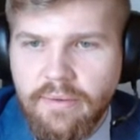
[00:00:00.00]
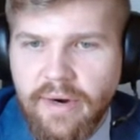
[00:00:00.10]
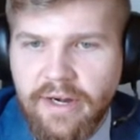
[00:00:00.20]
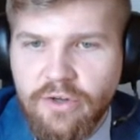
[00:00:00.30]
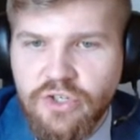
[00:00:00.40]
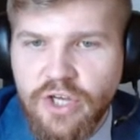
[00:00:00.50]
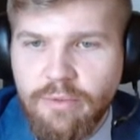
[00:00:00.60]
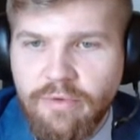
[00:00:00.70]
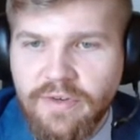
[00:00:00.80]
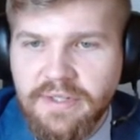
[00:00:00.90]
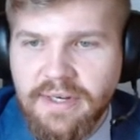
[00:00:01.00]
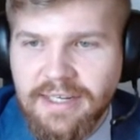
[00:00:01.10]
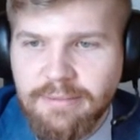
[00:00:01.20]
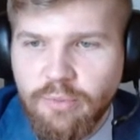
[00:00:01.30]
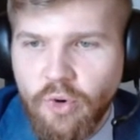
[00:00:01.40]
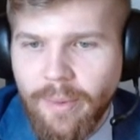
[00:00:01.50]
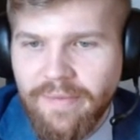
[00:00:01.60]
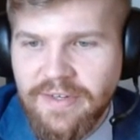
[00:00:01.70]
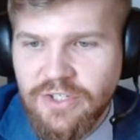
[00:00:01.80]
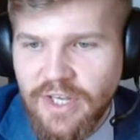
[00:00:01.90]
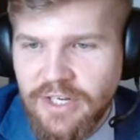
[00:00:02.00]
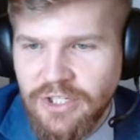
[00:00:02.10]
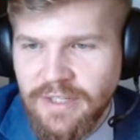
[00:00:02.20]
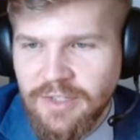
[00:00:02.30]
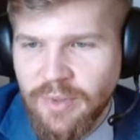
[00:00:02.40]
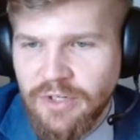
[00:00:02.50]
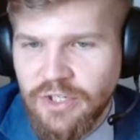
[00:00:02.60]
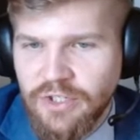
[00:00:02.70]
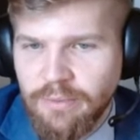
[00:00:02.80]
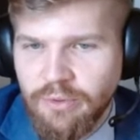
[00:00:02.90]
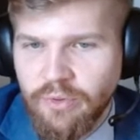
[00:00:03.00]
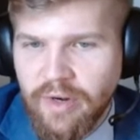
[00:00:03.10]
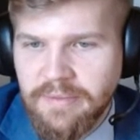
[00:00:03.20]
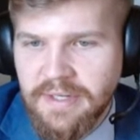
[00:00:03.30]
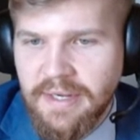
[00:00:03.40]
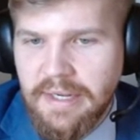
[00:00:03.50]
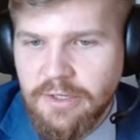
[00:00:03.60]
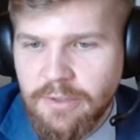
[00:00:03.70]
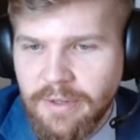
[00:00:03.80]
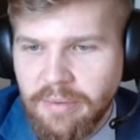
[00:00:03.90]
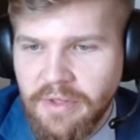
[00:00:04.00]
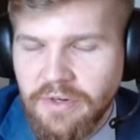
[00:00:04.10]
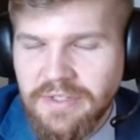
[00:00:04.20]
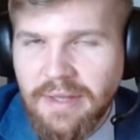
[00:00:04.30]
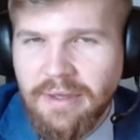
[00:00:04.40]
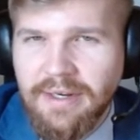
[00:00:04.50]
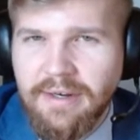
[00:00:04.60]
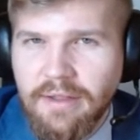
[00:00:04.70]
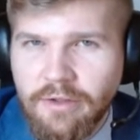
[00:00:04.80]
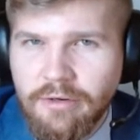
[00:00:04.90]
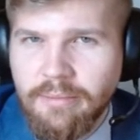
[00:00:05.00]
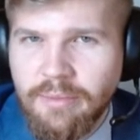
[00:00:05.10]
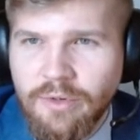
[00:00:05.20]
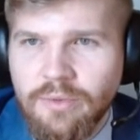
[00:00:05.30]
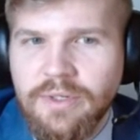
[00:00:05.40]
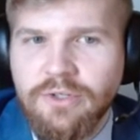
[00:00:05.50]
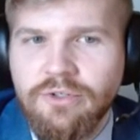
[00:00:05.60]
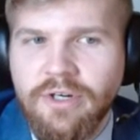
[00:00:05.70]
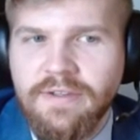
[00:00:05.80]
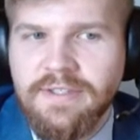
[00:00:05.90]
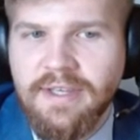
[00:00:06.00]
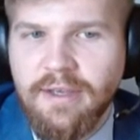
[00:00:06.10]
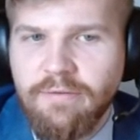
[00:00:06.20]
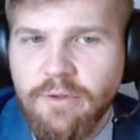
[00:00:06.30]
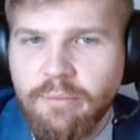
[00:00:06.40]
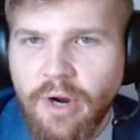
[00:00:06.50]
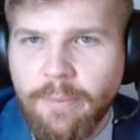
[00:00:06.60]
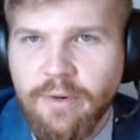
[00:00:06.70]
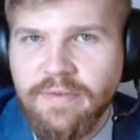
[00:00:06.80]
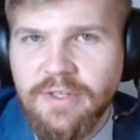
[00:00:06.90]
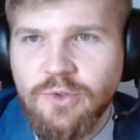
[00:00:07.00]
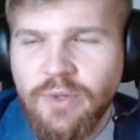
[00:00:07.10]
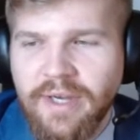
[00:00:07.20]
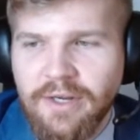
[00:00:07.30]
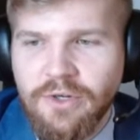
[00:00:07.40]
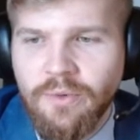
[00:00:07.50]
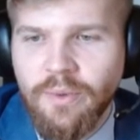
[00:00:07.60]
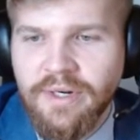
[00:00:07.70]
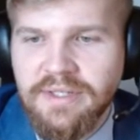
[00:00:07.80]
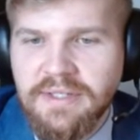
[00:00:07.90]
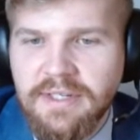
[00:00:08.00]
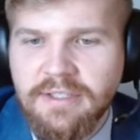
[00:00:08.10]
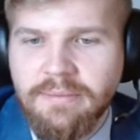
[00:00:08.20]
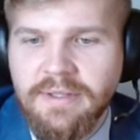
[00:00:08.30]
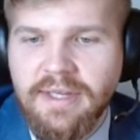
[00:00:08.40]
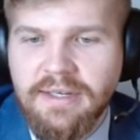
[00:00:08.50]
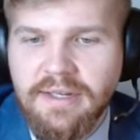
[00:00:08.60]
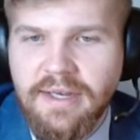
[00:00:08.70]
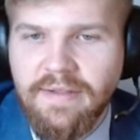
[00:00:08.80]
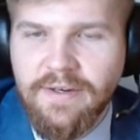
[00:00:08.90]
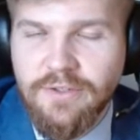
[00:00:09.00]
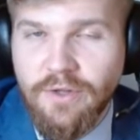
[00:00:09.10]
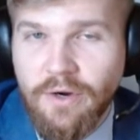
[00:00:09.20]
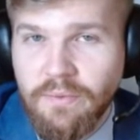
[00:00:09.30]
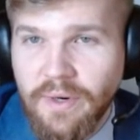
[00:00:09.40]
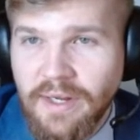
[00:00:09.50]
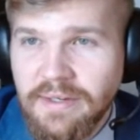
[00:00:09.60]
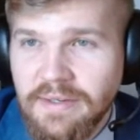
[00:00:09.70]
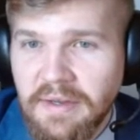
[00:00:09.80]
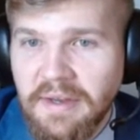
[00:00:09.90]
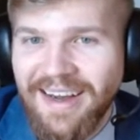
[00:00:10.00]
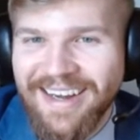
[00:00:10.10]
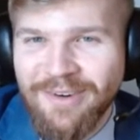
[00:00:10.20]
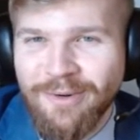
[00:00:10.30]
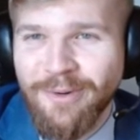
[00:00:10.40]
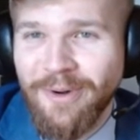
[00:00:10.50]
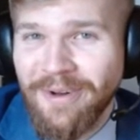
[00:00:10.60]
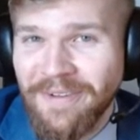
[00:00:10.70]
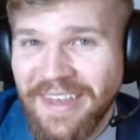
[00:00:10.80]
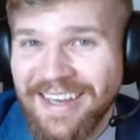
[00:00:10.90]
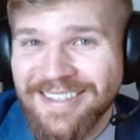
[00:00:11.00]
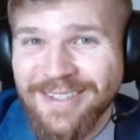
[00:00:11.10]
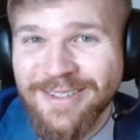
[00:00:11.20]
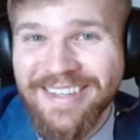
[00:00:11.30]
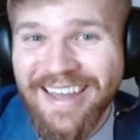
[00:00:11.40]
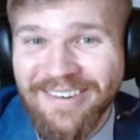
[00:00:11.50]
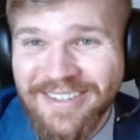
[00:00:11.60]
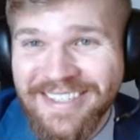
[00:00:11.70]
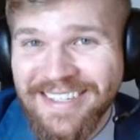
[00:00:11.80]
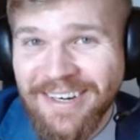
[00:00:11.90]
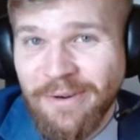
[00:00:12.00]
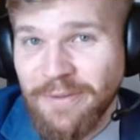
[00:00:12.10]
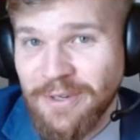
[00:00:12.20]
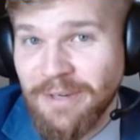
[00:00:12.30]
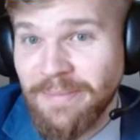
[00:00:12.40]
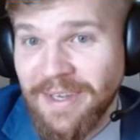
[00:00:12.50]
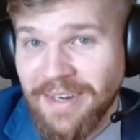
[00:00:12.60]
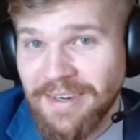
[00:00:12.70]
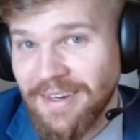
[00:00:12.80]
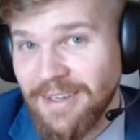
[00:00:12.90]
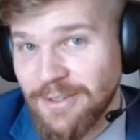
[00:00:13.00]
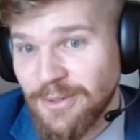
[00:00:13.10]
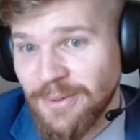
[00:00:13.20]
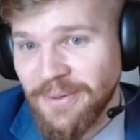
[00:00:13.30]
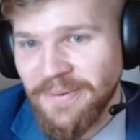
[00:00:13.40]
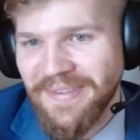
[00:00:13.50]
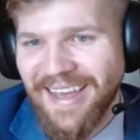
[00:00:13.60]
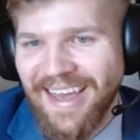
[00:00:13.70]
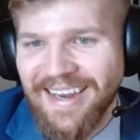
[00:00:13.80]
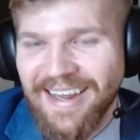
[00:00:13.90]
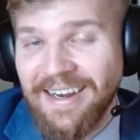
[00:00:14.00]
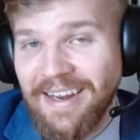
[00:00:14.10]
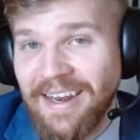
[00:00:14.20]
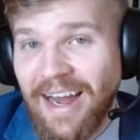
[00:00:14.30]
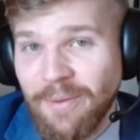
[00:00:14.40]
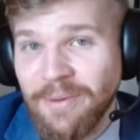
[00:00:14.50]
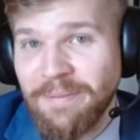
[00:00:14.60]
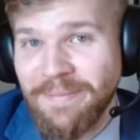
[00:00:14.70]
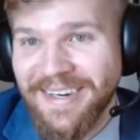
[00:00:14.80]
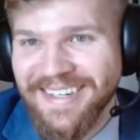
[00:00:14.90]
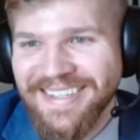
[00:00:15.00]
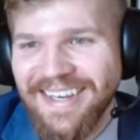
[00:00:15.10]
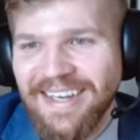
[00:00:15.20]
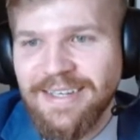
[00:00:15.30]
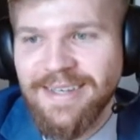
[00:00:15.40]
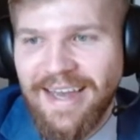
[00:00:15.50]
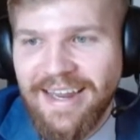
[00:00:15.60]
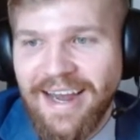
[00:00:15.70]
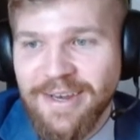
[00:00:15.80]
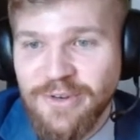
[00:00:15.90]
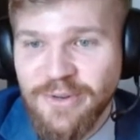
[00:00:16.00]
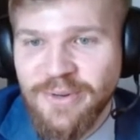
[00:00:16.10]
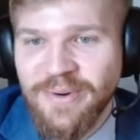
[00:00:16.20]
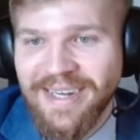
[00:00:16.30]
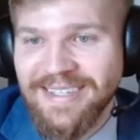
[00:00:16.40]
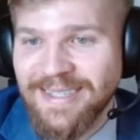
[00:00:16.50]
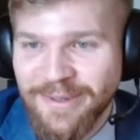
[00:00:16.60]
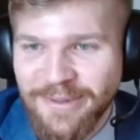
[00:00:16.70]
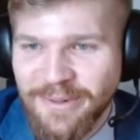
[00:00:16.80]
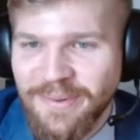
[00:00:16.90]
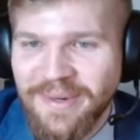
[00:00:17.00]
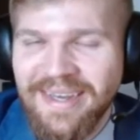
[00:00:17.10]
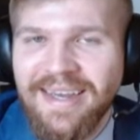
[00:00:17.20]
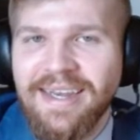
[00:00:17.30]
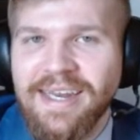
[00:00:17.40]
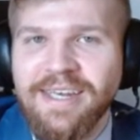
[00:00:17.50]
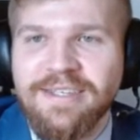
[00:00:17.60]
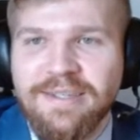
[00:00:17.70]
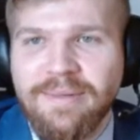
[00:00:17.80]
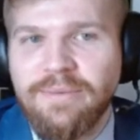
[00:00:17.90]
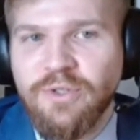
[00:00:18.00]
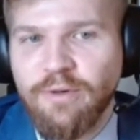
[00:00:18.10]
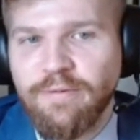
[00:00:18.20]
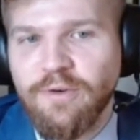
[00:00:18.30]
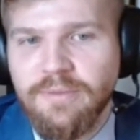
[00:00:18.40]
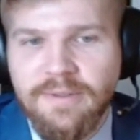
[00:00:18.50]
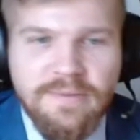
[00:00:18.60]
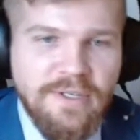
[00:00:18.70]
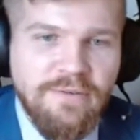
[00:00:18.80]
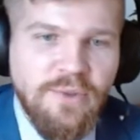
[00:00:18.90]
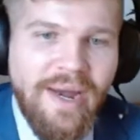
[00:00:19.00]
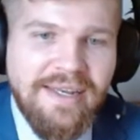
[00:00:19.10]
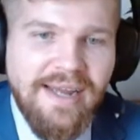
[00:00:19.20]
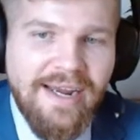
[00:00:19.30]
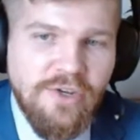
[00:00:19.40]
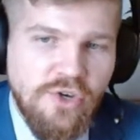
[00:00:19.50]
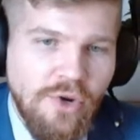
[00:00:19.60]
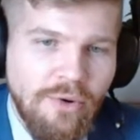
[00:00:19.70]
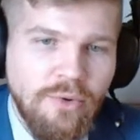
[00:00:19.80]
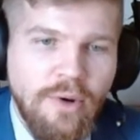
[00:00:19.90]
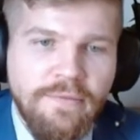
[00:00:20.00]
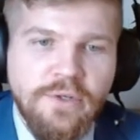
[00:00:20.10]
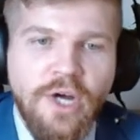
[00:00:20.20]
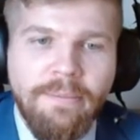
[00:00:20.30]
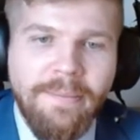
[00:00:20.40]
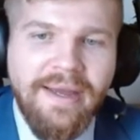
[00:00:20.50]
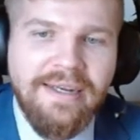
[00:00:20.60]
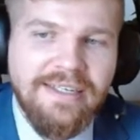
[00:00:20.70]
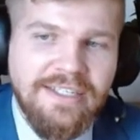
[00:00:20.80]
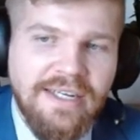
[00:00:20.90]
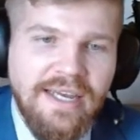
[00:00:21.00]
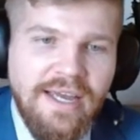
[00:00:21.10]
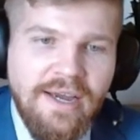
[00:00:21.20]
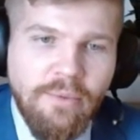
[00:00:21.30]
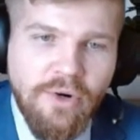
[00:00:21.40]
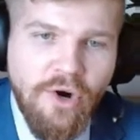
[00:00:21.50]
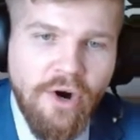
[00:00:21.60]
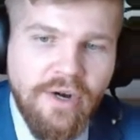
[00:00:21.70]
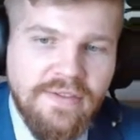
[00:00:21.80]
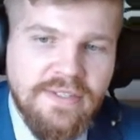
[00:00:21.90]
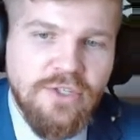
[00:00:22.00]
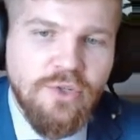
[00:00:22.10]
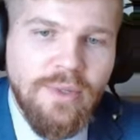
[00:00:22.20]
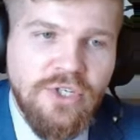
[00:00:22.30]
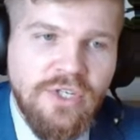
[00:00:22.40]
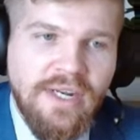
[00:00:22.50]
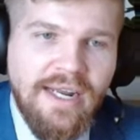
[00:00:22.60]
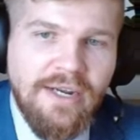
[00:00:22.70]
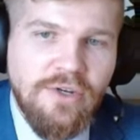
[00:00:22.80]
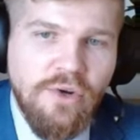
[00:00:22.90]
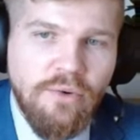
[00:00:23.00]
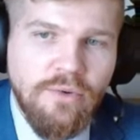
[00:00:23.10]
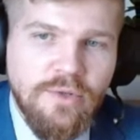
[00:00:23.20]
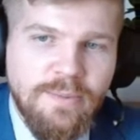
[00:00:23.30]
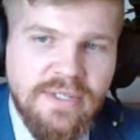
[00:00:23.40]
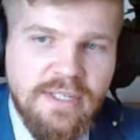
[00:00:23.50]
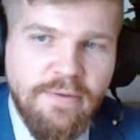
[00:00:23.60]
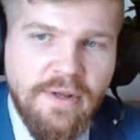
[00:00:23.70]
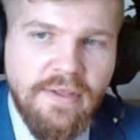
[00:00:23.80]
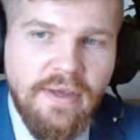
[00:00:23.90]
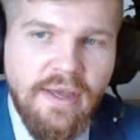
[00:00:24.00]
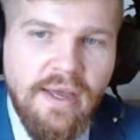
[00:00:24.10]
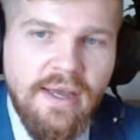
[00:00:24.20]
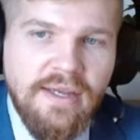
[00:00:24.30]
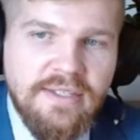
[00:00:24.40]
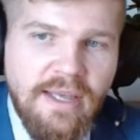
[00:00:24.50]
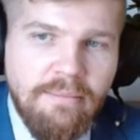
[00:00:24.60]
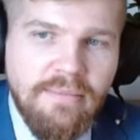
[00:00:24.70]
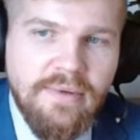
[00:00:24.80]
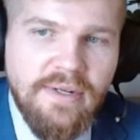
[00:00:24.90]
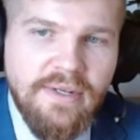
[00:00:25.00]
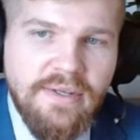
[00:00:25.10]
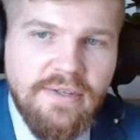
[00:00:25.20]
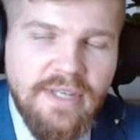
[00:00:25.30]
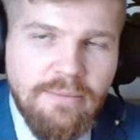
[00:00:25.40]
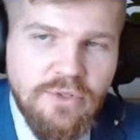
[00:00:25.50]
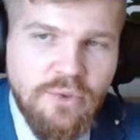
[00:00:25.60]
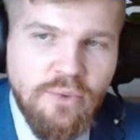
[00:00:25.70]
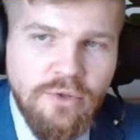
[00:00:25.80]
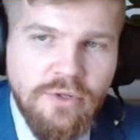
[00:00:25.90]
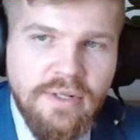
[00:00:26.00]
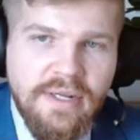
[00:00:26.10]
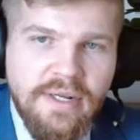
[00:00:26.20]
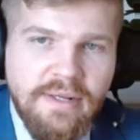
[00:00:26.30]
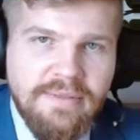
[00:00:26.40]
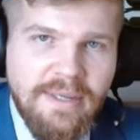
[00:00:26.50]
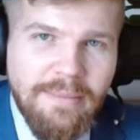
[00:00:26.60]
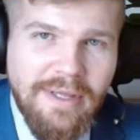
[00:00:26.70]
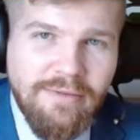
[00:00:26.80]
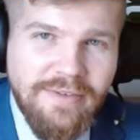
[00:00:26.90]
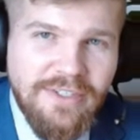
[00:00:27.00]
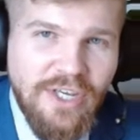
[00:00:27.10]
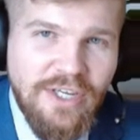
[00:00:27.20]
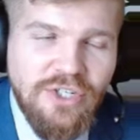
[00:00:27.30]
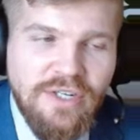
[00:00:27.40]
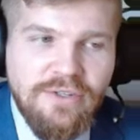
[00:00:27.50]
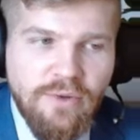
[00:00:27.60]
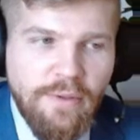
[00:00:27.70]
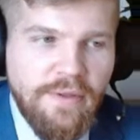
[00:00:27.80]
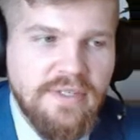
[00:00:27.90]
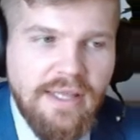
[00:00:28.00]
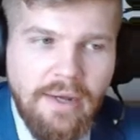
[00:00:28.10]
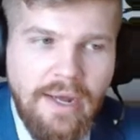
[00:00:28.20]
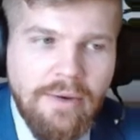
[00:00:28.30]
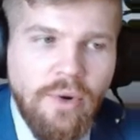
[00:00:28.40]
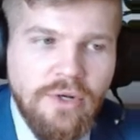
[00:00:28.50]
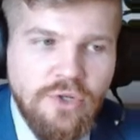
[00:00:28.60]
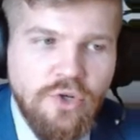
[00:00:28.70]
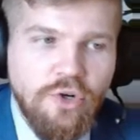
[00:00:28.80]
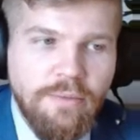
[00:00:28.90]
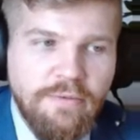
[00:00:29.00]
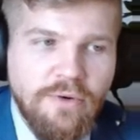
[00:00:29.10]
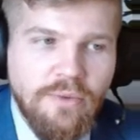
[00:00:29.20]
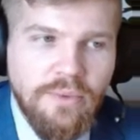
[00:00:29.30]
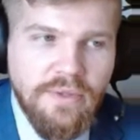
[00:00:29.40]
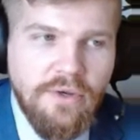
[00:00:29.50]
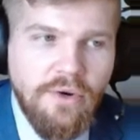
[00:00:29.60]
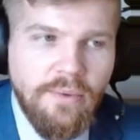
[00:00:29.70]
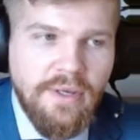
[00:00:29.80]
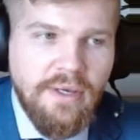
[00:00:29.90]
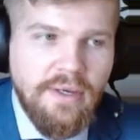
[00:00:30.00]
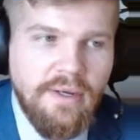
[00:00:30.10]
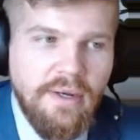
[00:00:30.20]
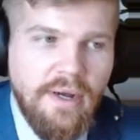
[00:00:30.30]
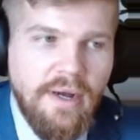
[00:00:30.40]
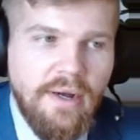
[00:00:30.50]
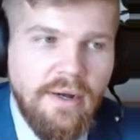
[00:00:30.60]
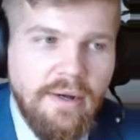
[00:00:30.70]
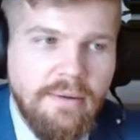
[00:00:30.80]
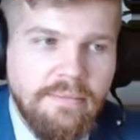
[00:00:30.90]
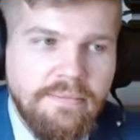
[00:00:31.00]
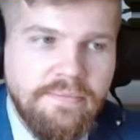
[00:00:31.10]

right? Are you, ch- you move on to the next program of education? That's why you're changing programs. To be completely honest, I think I need a little bit more research on this to give you the proper advice you need. I don't want to say something that that is not right. I don't know all the answers to every scenario off the top of my head. It's true. And, and, and I will admit it, I, I do, and I still do need to sometimes confirm some stuff. So I, I don't know off the top of my head to, regarding the situation. And again, I don't know specifically like same same school, same level of education. These are all things that I'd want to know before really going um,